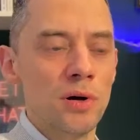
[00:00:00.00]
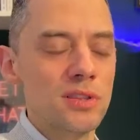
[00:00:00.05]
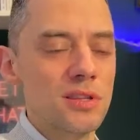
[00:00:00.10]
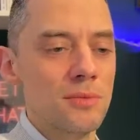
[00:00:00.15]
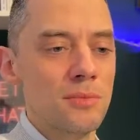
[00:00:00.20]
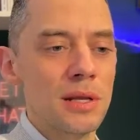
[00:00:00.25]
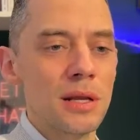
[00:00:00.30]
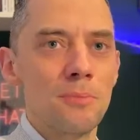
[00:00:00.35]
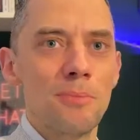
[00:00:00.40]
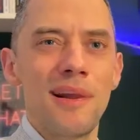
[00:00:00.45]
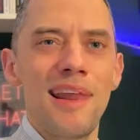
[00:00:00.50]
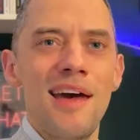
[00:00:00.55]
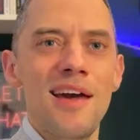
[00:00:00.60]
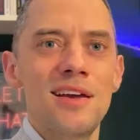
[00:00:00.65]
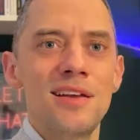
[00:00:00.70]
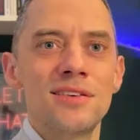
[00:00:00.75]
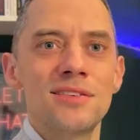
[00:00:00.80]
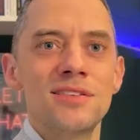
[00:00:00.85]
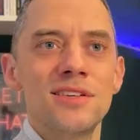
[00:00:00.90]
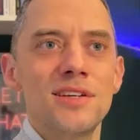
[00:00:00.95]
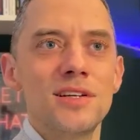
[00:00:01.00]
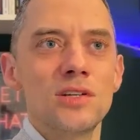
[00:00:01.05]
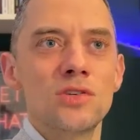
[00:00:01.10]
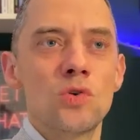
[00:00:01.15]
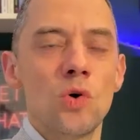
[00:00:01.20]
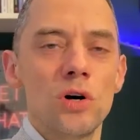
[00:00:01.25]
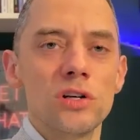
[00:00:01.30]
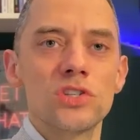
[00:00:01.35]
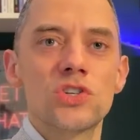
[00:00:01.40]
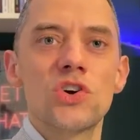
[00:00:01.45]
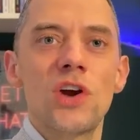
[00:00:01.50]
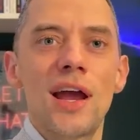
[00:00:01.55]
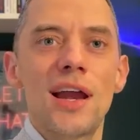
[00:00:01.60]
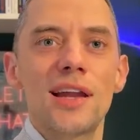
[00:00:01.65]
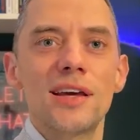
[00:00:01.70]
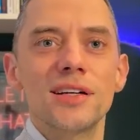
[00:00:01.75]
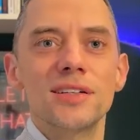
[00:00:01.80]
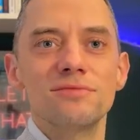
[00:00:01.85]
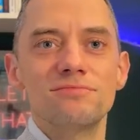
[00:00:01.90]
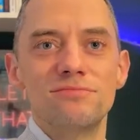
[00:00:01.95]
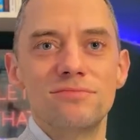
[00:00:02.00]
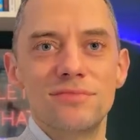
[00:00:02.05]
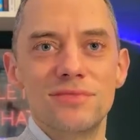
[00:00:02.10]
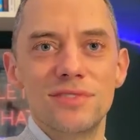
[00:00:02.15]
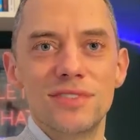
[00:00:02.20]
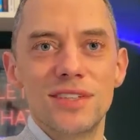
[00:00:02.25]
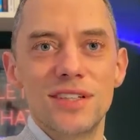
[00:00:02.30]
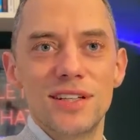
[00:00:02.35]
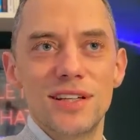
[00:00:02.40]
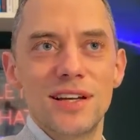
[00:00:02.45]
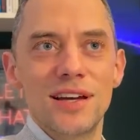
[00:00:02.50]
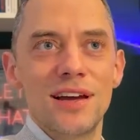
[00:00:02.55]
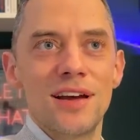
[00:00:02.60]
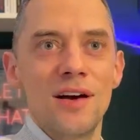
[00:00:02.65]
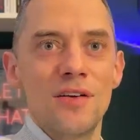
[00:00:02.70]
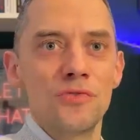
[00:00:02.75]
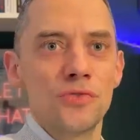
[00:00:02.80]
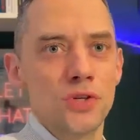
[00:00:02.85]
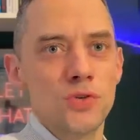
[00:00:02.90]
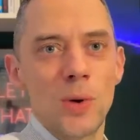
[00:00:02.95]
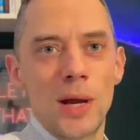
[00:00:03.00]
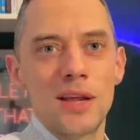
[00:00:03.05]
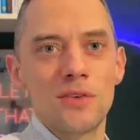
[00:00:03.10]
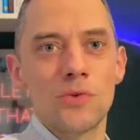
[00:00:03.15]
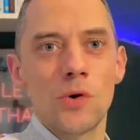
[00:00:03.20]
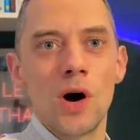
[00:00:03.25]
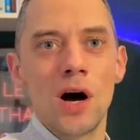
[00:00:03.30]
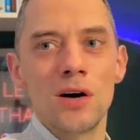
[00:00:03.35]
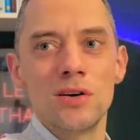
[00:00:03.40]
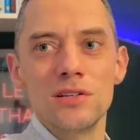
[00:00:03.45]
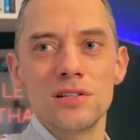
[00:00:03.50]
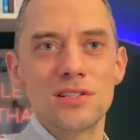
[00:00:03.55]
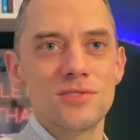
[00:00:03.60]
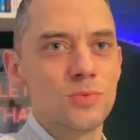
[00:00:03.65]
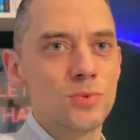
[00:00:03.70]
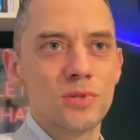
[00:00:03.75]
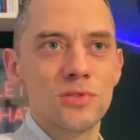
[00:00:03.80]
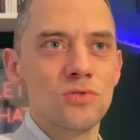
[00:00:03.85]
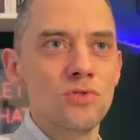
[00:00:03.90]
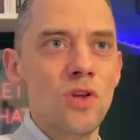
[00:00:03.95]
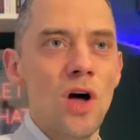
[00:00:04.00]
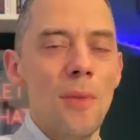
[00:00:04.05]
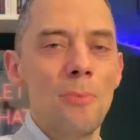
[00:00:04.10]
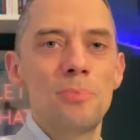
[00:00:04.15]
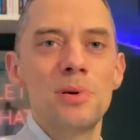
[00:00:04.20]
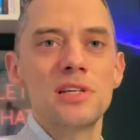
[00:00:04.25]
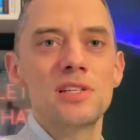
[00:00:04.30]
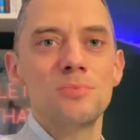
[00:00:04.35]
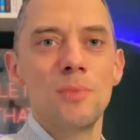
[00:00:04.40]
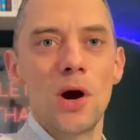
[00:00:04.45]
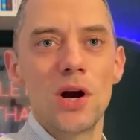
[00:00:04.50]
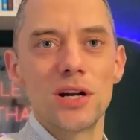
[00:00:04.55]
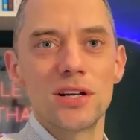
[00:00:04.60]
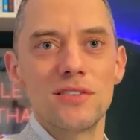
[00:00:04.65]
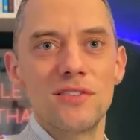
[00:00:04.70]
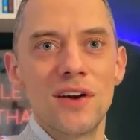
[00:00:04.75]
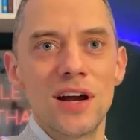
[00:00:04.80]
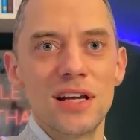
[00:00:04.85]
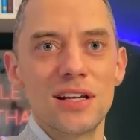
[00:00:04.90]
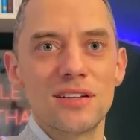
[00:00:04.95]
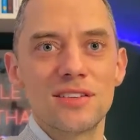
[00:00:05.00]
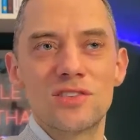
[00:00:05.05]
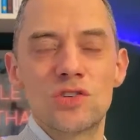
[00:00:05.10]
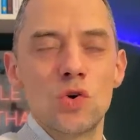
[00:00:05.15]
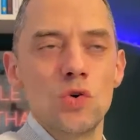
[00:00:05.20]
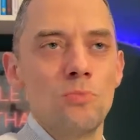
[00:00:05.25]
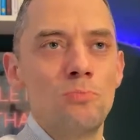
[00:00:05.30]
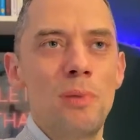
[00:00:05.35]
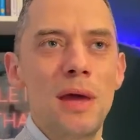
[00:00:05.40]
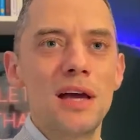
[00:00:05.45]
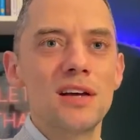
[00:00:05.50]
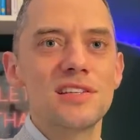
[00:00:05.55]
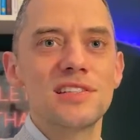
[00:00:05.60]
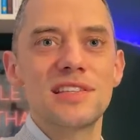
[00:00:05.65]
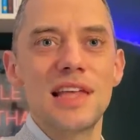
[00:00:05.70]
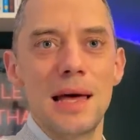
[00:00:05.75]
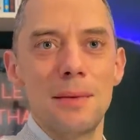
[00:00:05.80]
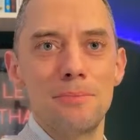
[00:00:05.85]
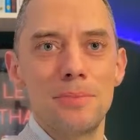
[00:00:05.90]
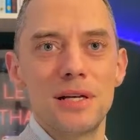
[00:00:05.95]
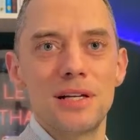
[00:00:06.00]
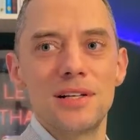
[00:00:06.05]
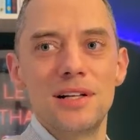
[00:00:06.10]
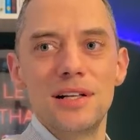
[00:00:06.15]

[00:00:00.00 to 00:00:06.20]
them in a plane to Australia for 24 hours. Would not be smart, right? Too big a step.